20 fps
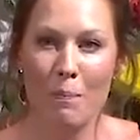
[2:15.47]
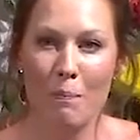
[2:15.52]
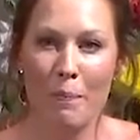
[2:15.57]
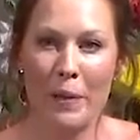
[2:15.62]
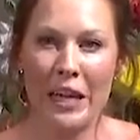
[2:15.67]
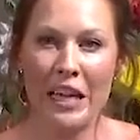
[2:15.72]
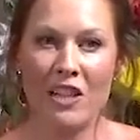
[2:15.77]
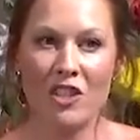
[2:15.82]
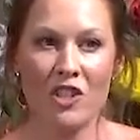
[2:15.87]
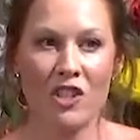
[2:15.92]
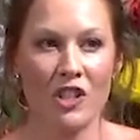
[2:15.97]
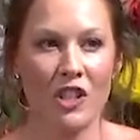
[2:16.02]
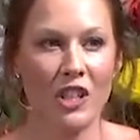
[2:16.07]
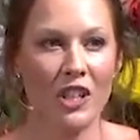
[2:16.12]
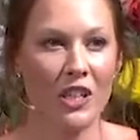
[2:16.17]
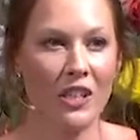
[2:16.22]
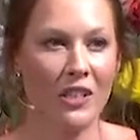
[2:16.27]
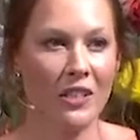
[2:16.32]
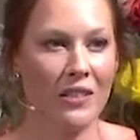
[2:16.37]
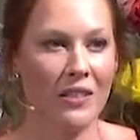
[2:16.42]
picture
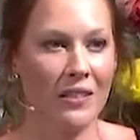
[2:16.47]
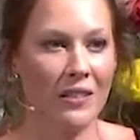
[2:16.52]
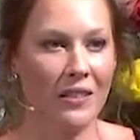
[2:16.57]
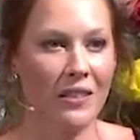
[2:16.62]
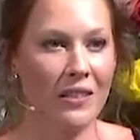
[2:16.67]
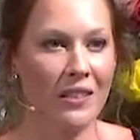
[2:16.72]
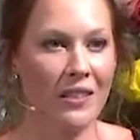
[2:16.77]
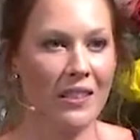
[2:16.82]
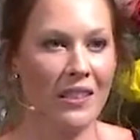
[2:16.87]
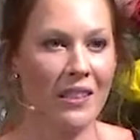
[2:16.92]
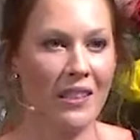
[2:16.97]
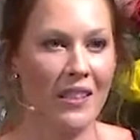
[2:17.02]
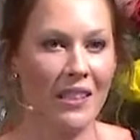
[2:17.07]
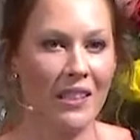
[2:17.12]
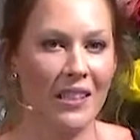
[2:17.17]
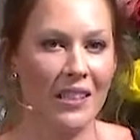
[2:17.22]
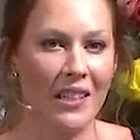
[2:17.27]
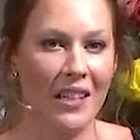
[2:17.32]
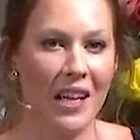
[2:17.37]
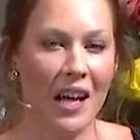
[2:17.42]

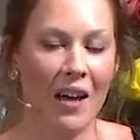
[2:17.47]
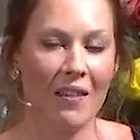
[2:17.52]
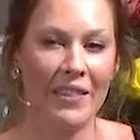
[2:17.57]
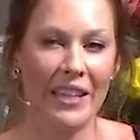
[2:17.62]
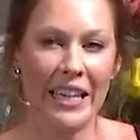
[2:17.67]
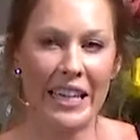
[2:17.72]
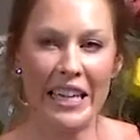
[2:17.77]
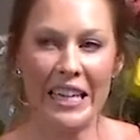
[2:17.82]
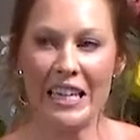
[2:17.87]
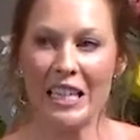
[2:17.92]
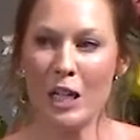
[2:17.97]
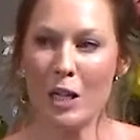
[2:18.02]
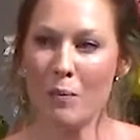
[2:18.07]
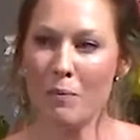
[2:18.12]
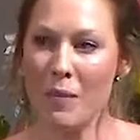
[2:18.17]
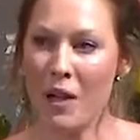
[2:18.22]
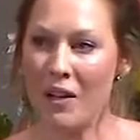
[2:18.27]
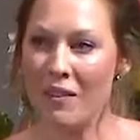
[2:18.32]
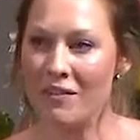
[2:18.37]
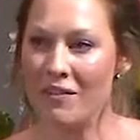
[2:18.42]
of the
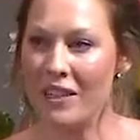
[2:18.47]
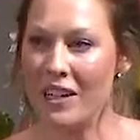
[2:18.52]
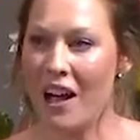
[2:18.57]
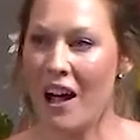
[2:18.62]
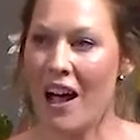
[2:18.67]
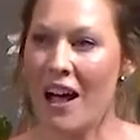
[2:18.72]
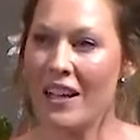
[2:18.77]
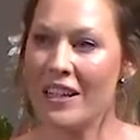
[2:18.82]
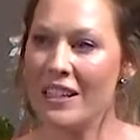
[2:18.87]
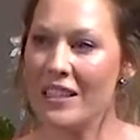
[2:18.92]
kingdom of God.